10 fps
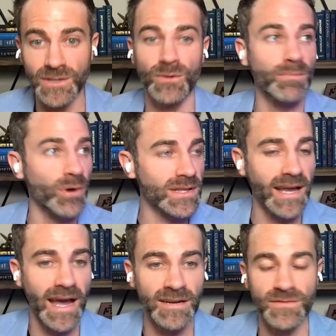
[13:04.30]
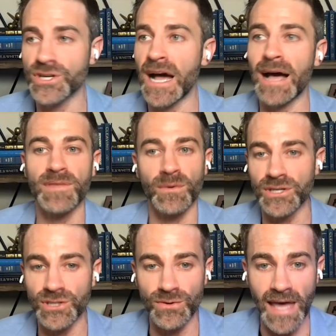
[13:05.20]
to book the kind of job that
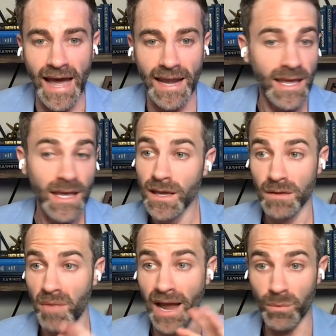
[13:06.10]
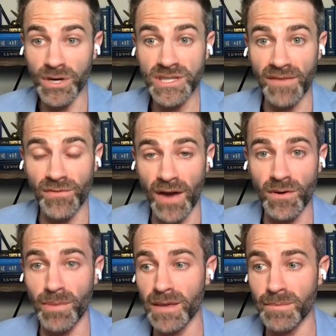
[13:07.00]
would do that. I wish that for
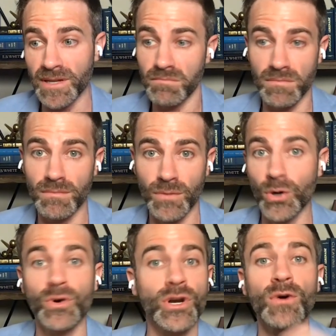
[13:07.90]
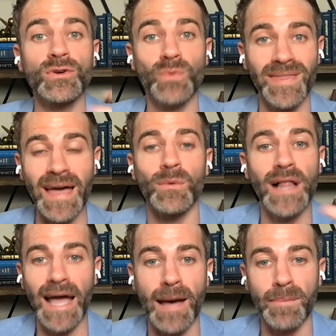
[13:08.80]
everybody, but who knows when that will
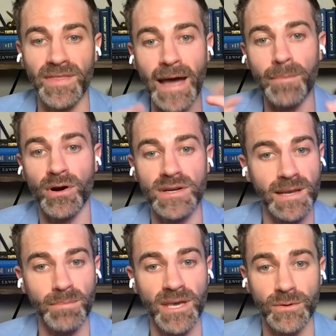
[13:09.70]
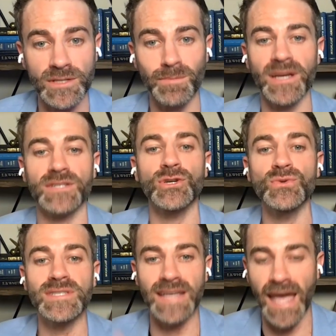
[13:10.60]
happen? That part is ambiguous. But
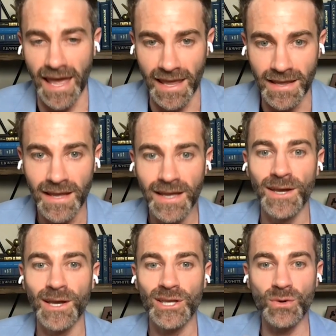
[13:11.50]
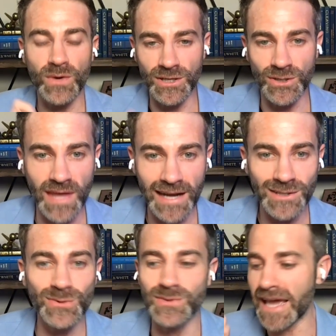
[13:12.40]
today, you can do that.
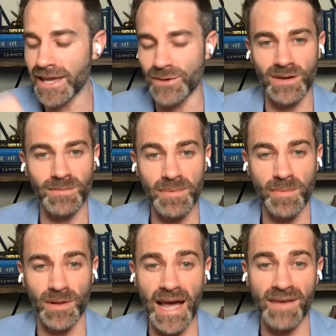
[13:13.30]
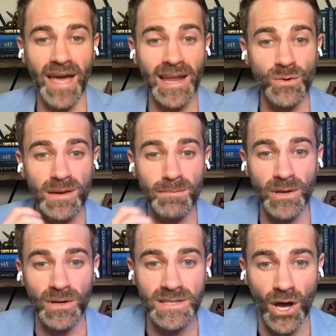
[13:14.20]
Today, you can make people laugh and you can
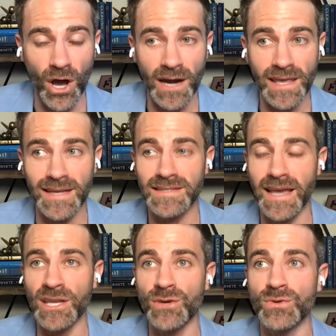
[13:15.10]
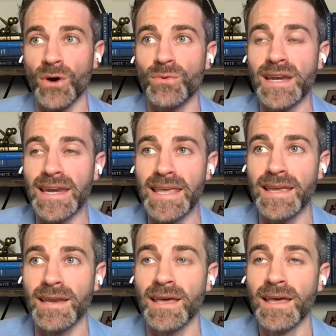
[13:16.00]
build an audience, and you don't
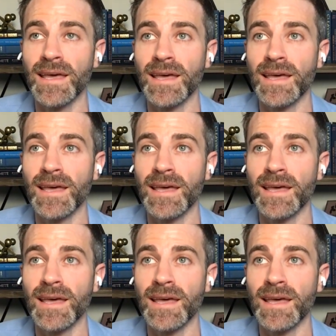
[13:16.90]
need,